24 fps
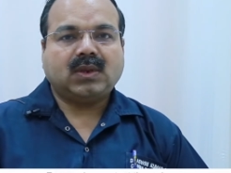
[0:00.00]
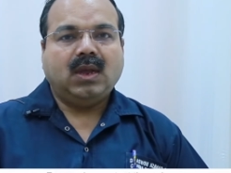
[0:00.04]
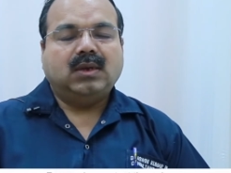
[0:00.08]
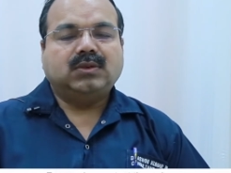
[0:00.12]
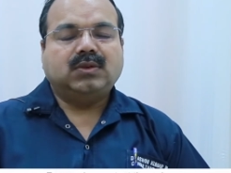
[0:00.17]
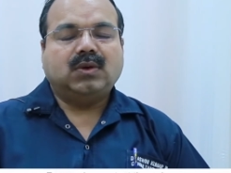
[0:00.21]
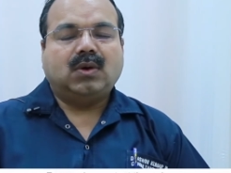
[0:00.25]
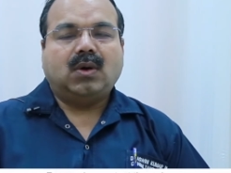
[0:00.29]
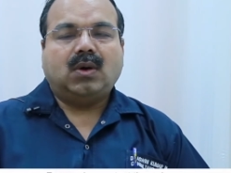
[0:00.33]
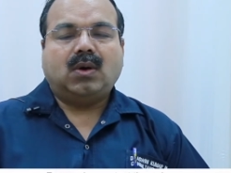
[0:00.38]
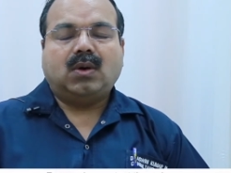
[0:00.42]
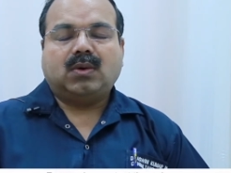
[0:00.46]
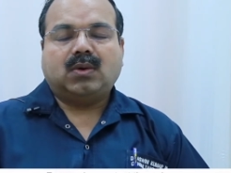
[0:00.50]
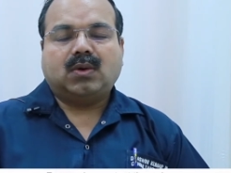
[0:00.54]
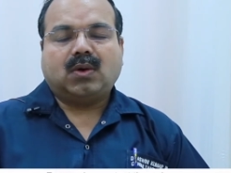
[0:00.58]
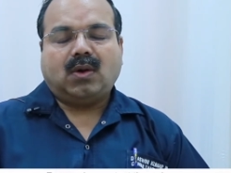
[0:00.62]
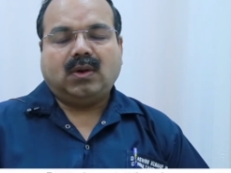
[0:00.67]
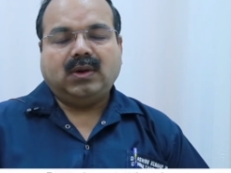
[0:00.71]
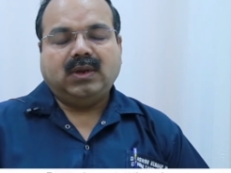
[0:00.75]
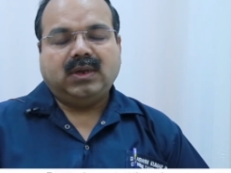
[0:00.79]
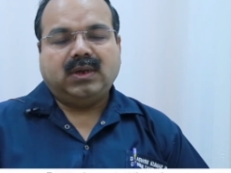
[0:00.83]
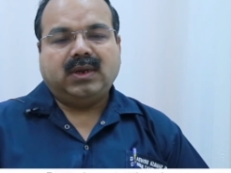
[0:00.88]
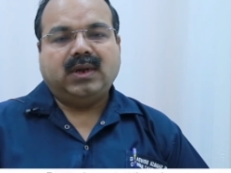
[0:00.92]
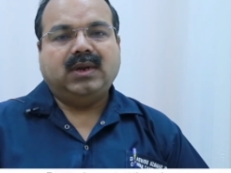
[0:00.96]
So
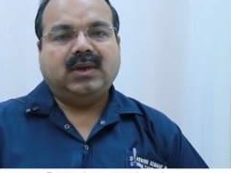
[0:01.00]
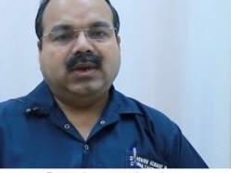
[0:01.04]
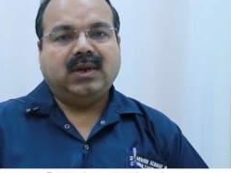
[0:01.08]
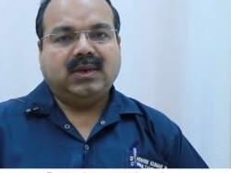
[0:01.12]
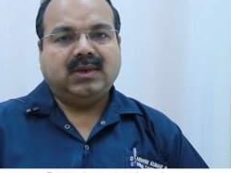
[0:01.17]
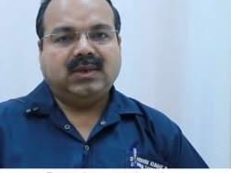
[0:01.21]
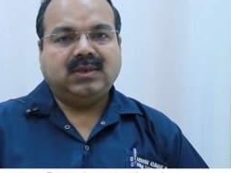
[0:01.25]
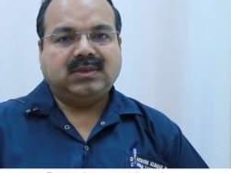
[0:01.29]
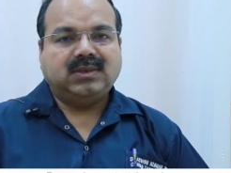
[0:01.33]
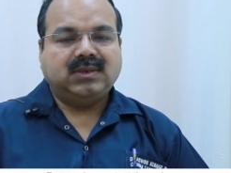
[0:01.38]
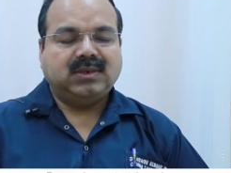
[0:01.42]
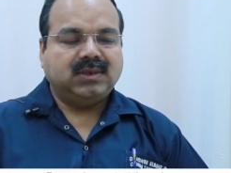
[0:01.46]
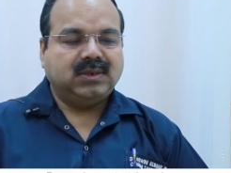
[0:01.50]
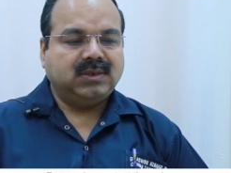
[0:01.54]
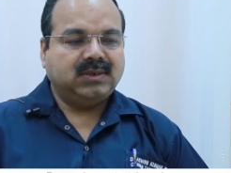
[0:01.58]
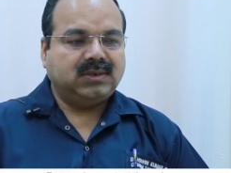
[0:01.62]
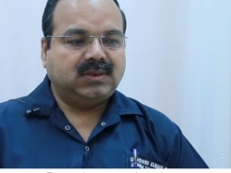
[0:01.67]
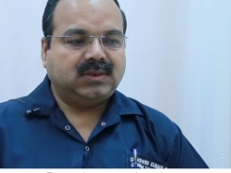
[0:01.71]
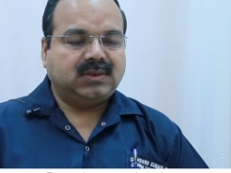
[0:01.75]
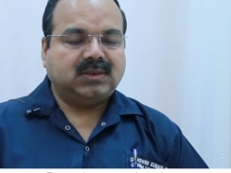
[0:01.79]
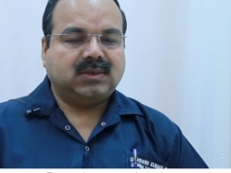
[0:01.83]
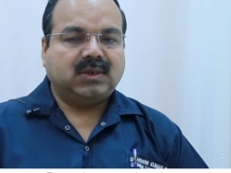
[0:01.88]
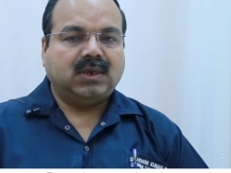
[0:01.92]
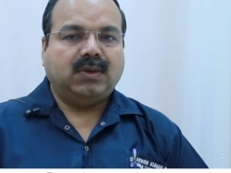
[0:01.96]
chronic kidney
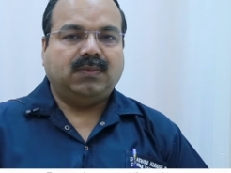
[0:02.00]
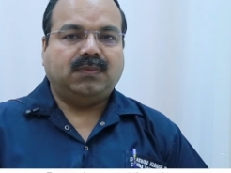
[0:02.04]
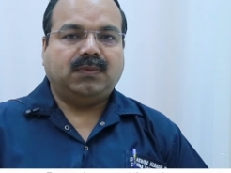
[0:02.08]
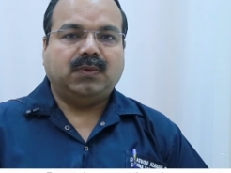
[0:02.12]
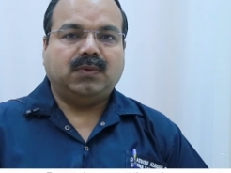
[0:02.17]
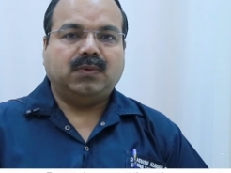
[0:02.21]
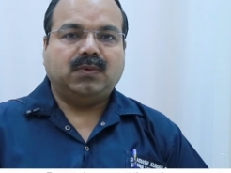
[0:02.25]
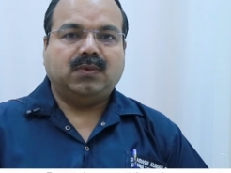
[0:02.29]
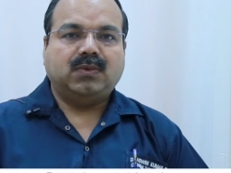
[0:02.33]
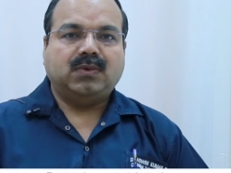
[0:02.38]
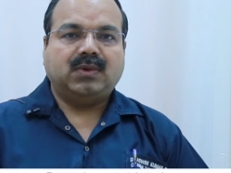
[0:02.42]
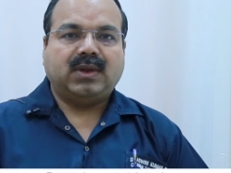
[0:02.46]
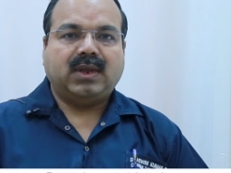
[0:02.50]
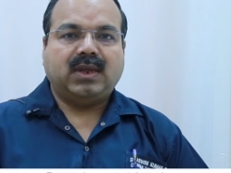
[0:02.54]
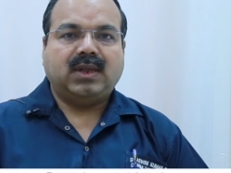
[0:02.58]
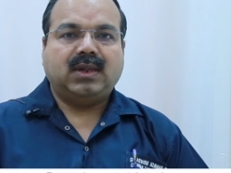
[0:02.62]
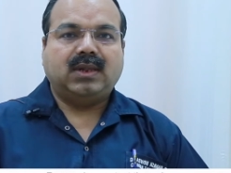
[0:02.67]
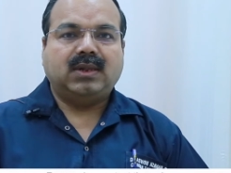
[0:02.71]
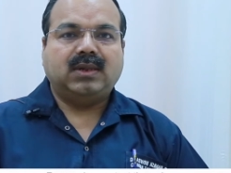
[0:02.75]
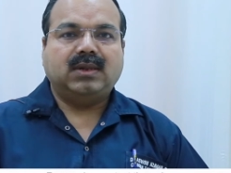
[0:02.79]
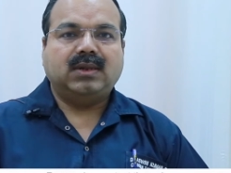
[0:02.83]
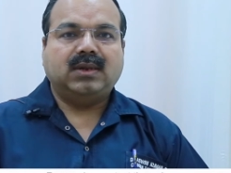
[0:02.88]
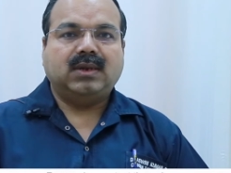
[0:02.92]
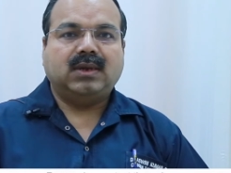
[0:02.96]
disease, if you
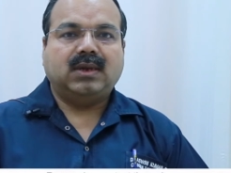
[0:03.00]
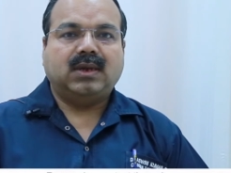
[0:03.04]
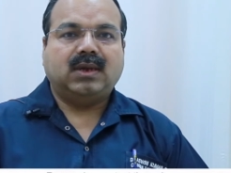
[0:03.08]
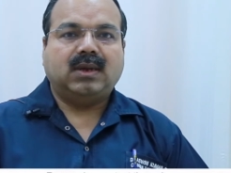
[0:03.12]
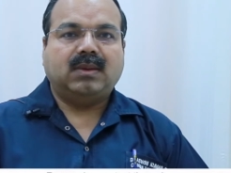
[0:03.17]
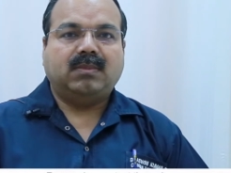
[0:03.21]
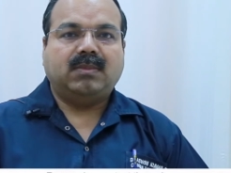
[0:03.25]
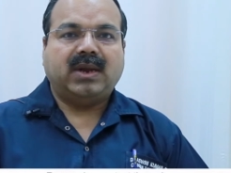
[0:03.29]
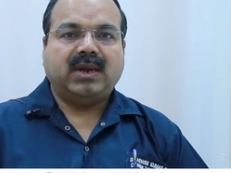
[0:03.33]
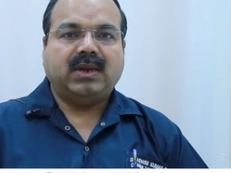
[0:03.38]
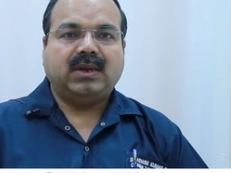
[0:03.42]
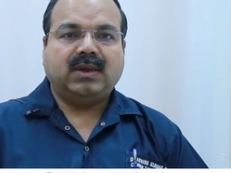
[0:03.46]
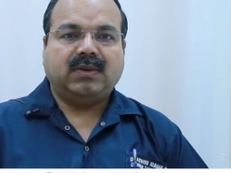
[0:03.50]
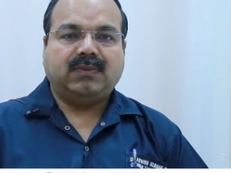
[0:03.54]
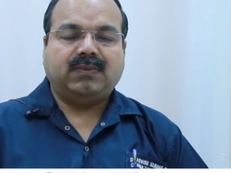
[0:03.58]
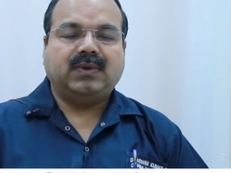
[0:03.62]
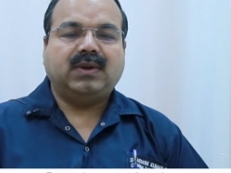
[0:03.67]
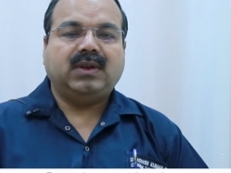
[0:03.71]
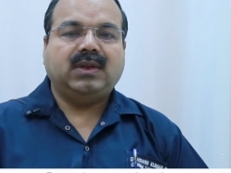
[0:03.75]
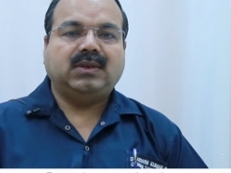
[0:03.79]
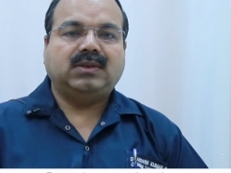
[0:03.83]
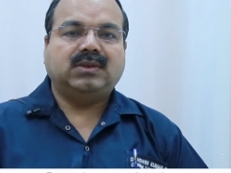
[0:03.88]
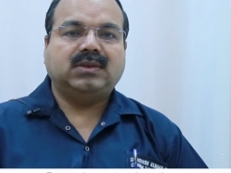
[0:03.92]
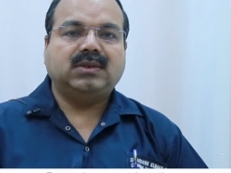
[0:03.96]
tell by
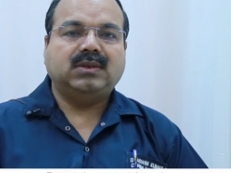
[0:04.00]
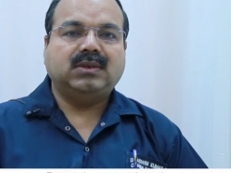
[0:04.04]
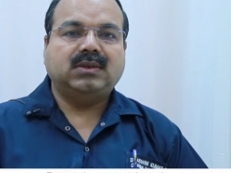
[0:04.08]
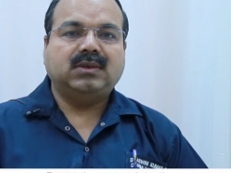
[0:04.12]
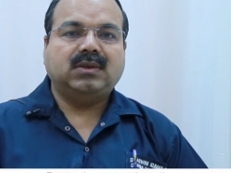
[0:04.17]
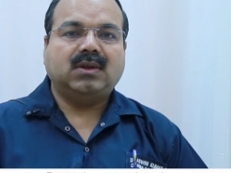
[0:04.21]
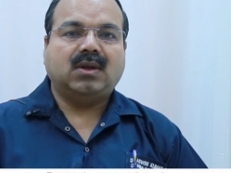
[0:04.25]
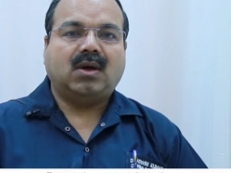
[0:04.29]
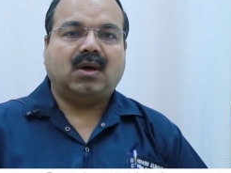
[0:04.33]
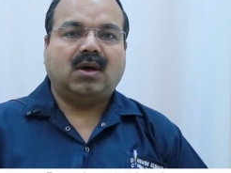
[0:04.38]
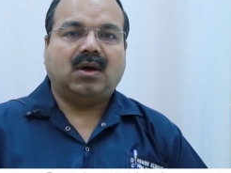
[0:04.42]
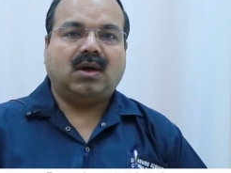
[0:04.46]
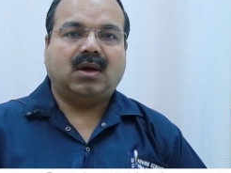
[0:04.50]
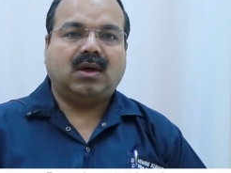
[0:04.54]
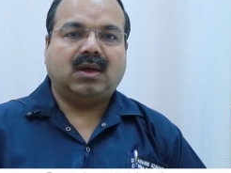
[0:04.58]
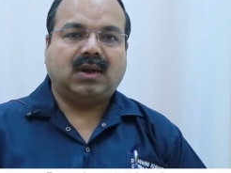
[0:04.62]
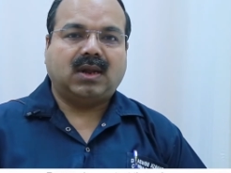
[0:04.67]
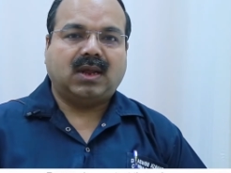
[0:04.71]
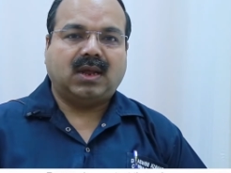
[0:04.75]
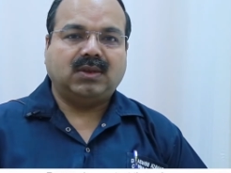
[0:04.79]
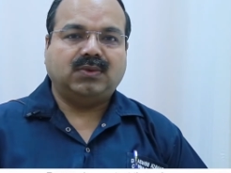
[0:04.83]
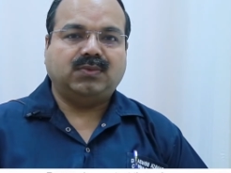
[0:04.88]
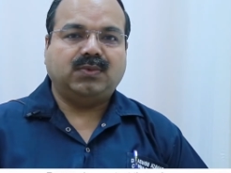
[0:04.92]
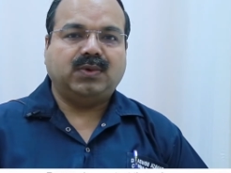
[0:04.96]
definition, or
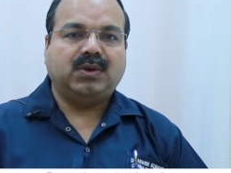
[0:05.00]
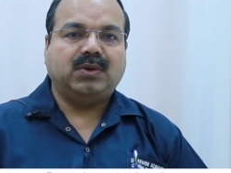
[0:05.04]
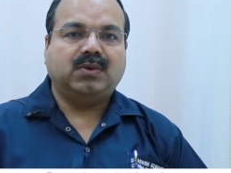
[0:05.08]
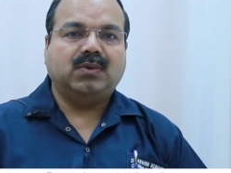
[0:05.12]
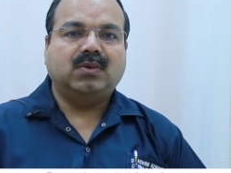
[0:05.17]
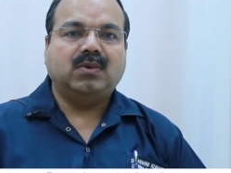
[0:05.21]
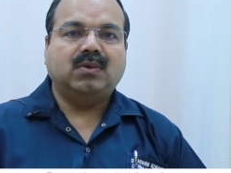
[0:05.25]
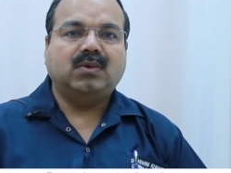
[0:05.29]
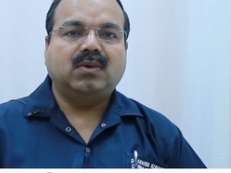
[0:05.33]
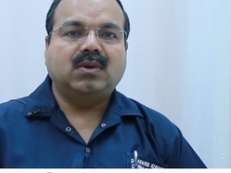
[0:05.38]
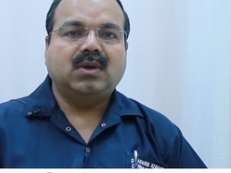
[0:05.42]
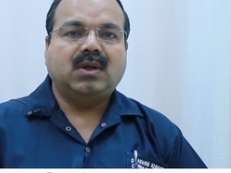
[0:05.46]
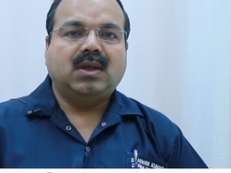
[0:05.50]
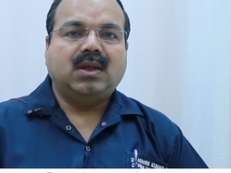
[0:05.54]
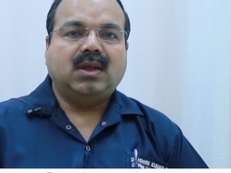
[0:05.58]
as we know,